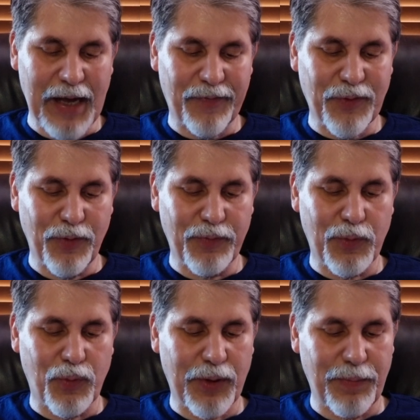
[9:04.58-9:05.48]
laughed
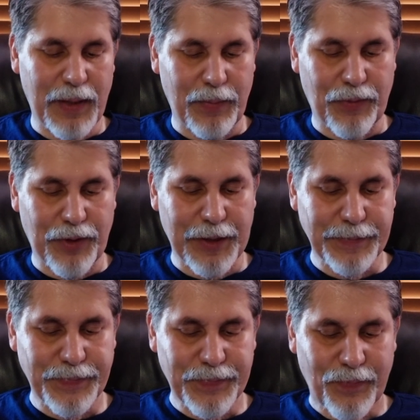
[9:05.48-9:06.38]
over one memory
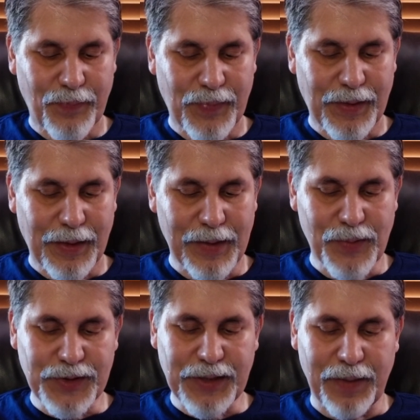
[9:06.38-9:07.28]
it
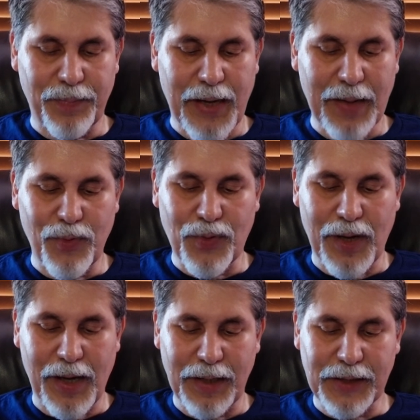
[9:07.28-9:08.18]
was a Bible
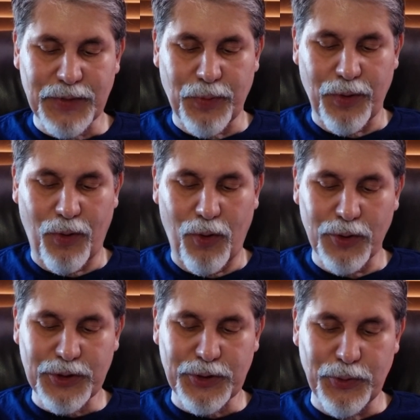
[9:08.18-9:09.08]
college where
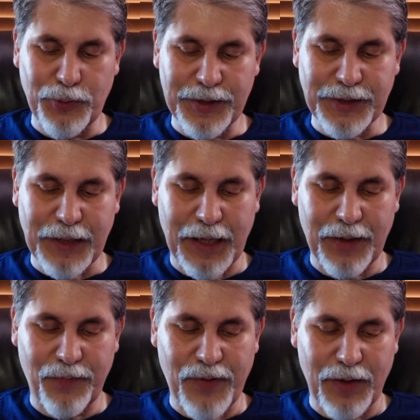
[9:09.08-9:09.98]
all students
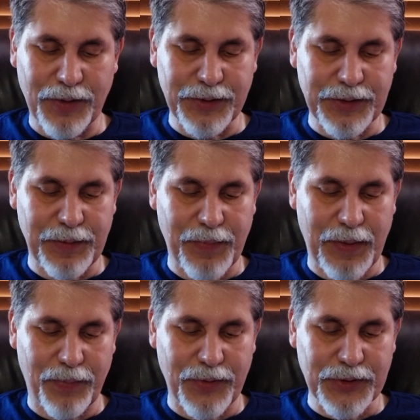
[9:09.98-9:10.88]
and faculty
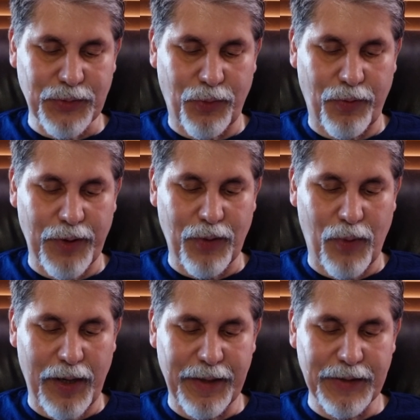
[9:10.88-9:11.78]
members were
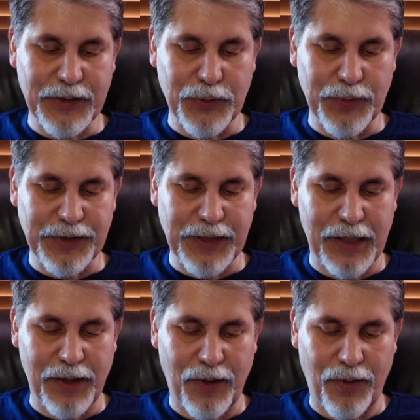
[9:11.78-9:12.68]
required to attend